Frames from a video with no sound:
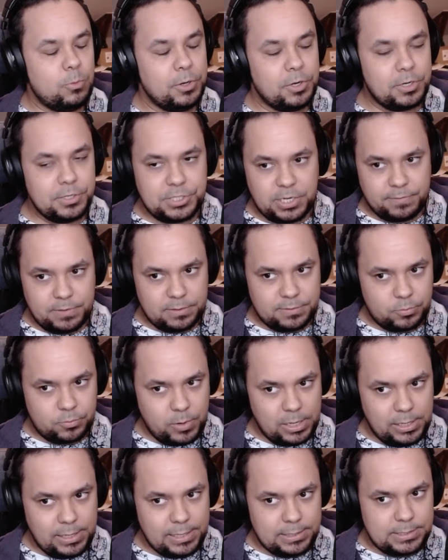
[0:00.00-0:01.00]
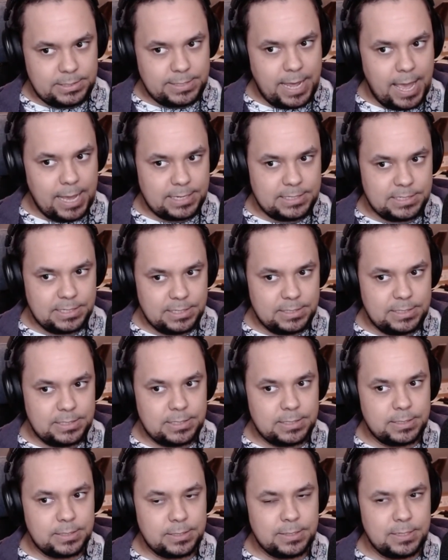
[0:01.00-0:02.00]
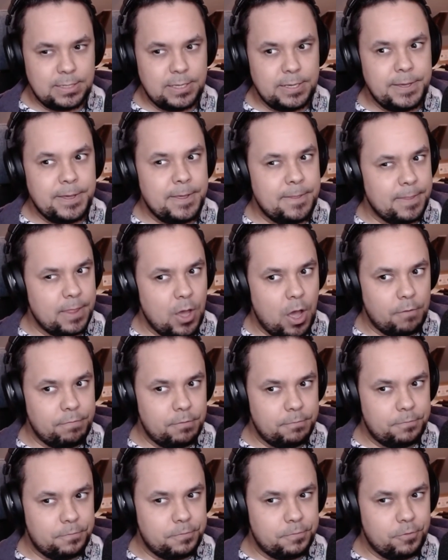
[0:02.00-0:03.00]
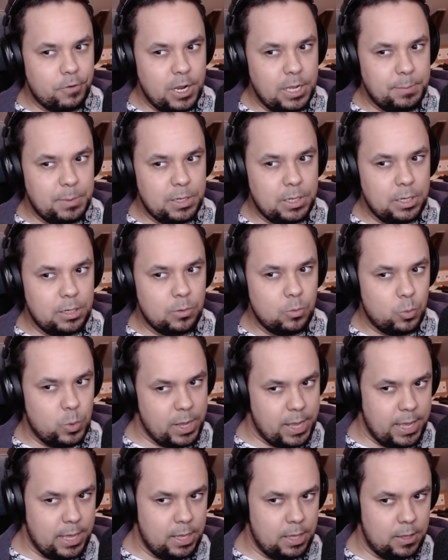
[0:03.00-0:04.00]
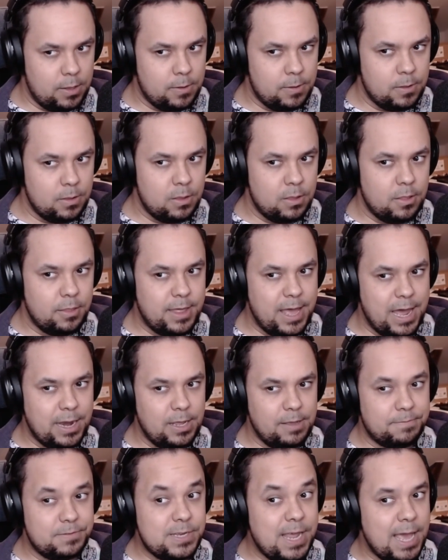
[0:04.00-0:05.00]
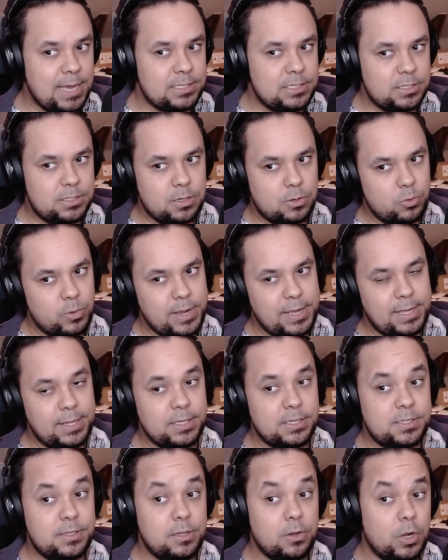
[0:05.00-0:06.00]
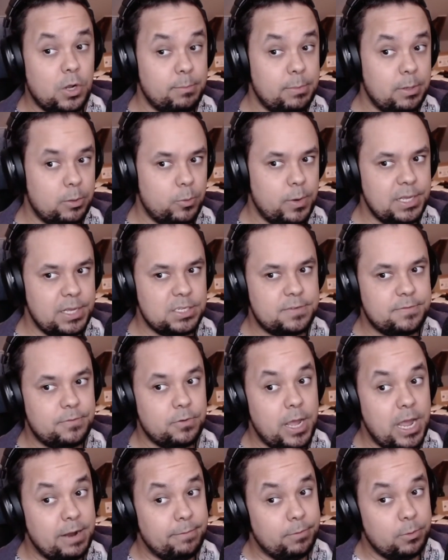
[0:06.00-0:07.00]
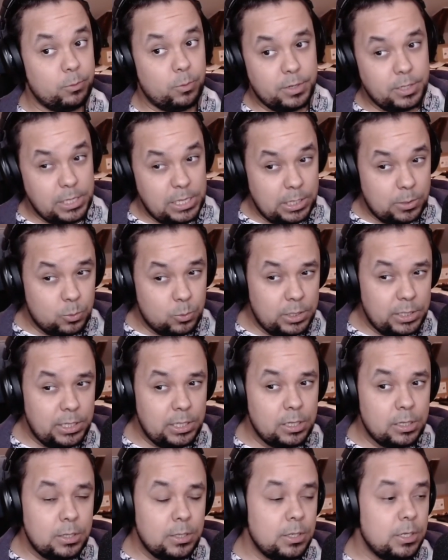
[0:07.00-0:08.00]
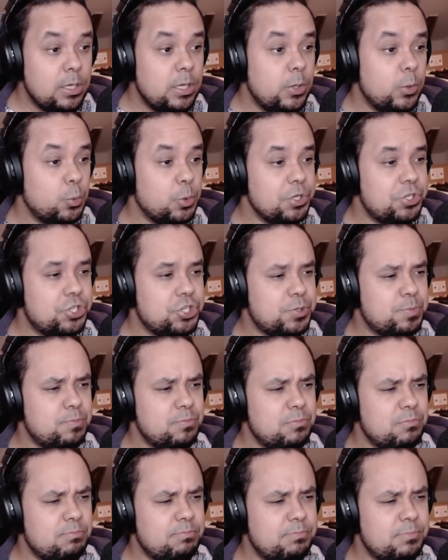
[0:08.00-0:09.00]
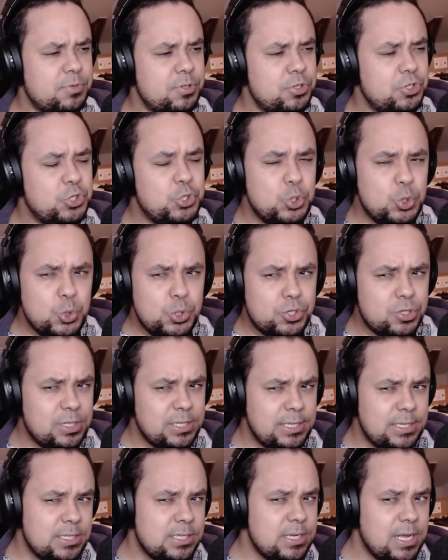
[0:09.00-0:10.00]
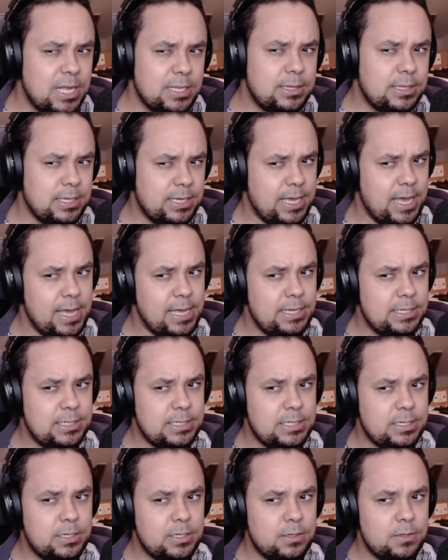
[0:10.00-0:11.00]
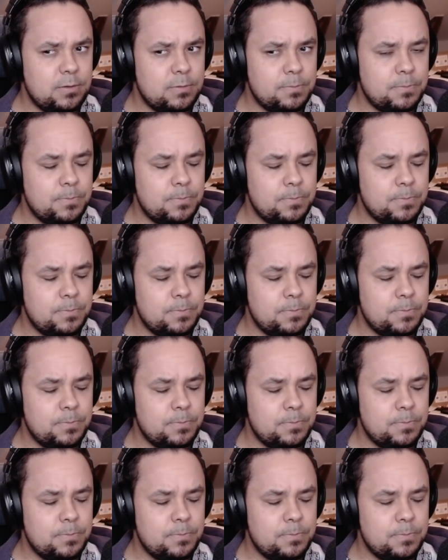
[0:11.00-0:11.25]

when conservatives rail against taxes, they often frame it in a way that if taxes are raised, they're going to be raised for everyone equally, which usually is not the case.